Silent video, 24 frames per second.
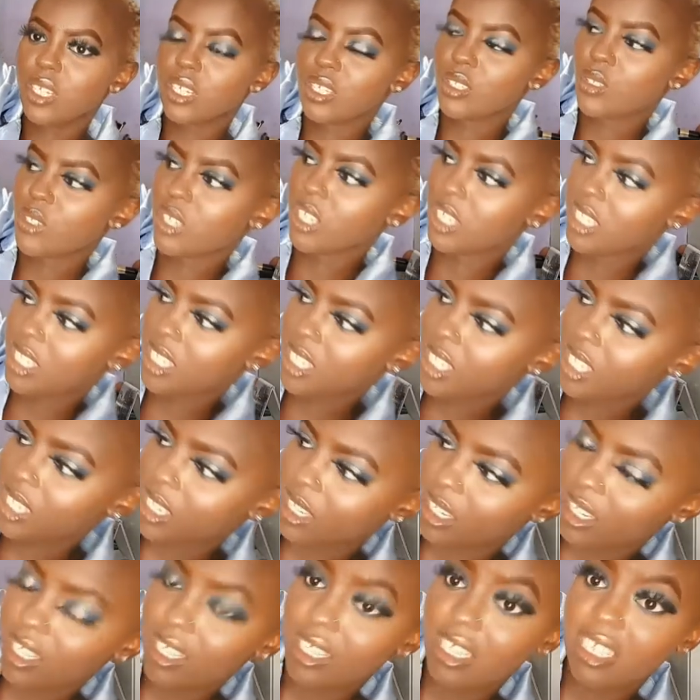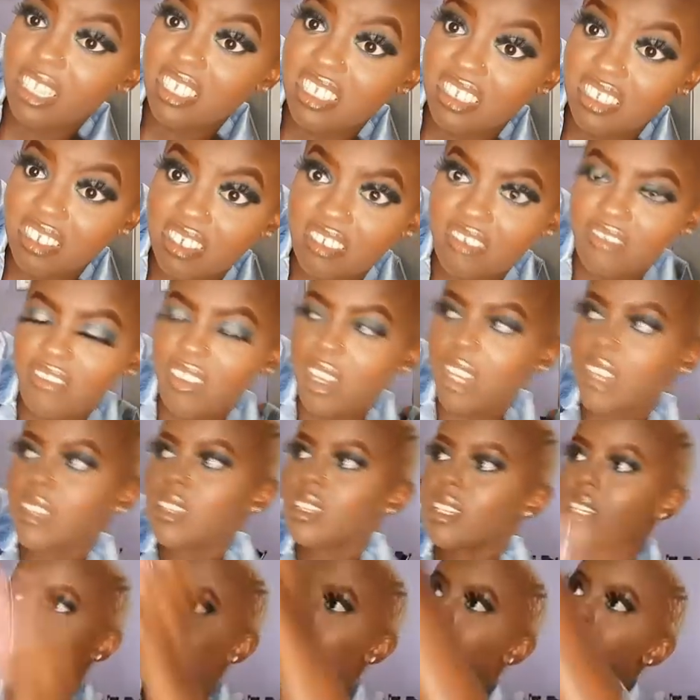as you can see here na
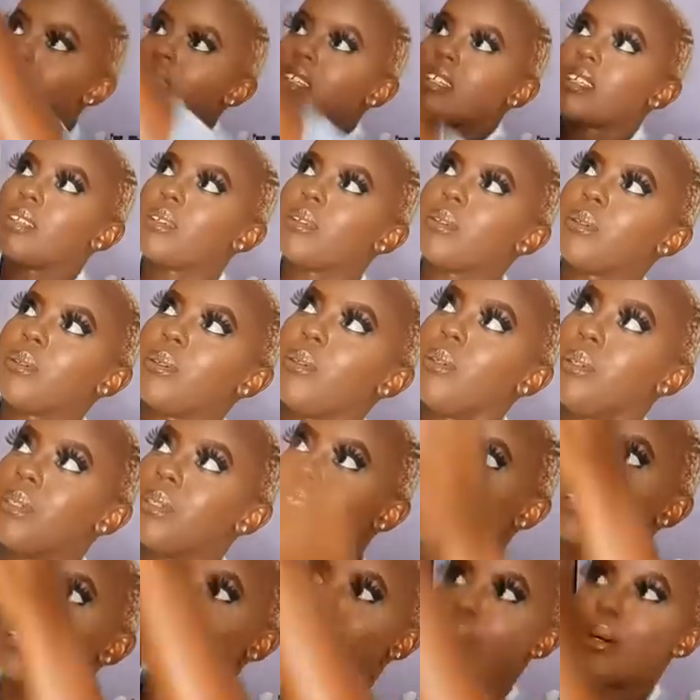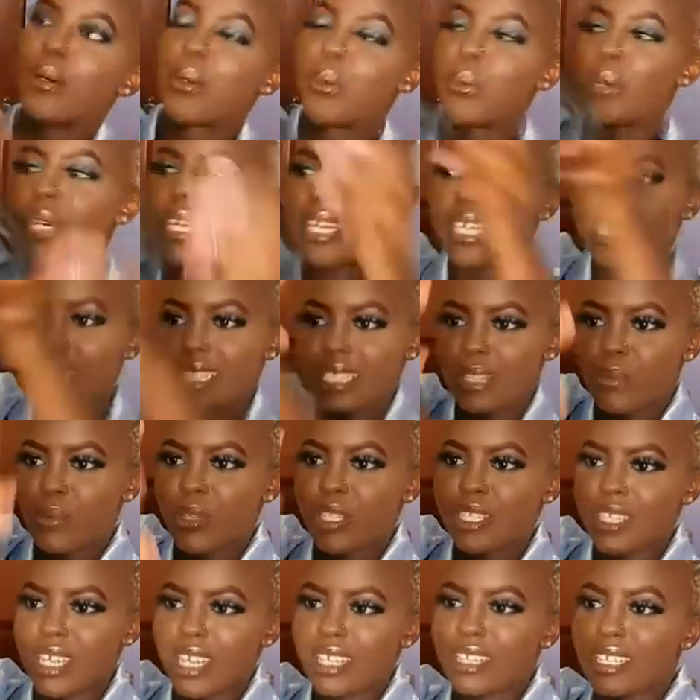oh long wigs we
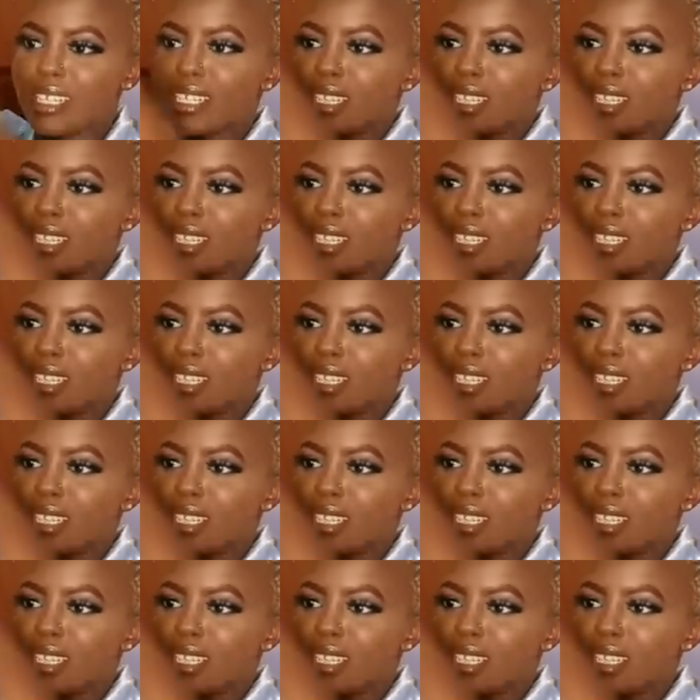say this